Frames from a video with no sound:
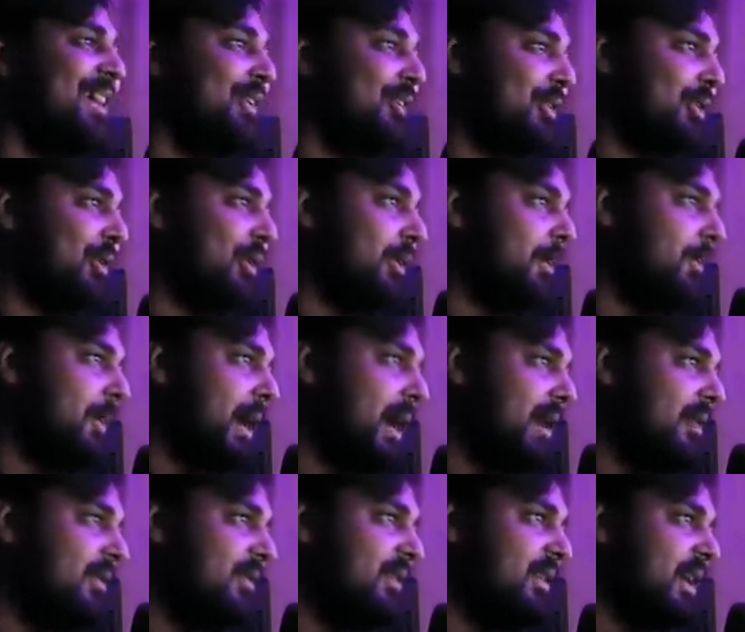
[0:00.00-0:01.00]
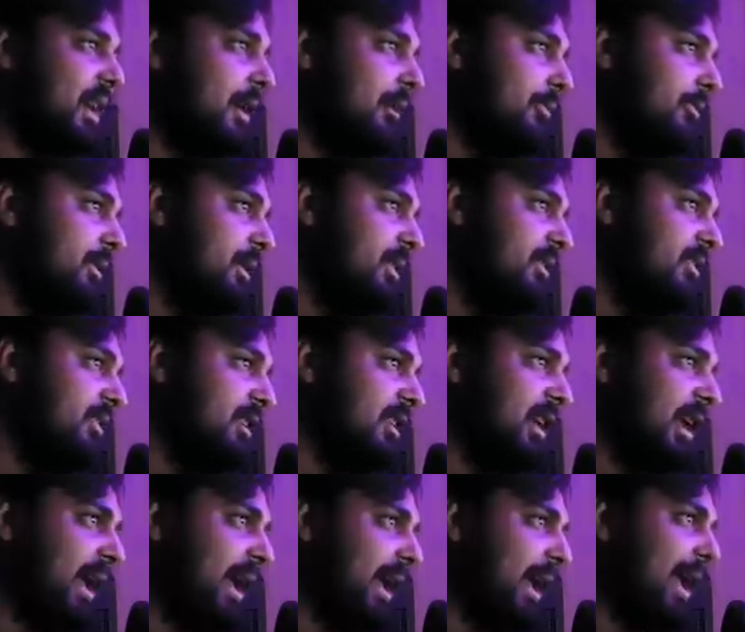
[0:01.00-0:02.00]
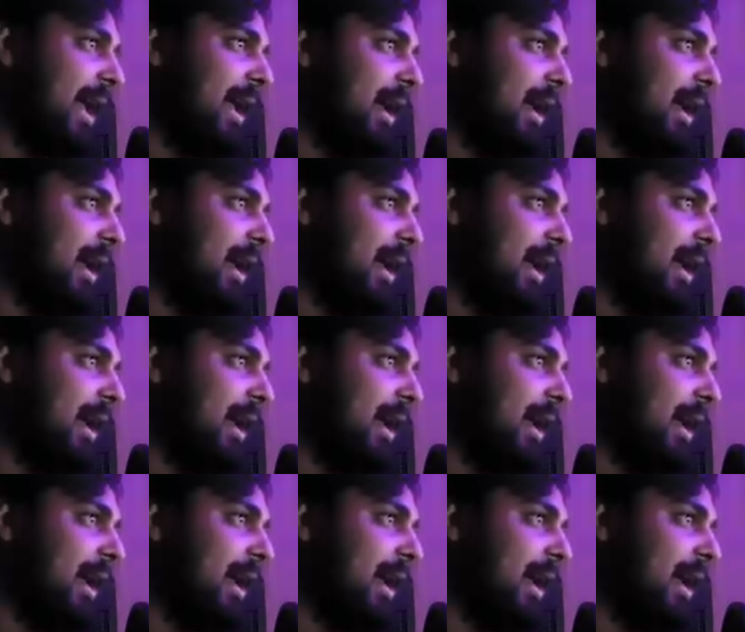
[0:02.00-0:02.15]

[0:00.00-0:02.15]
So you can buy ZFDCK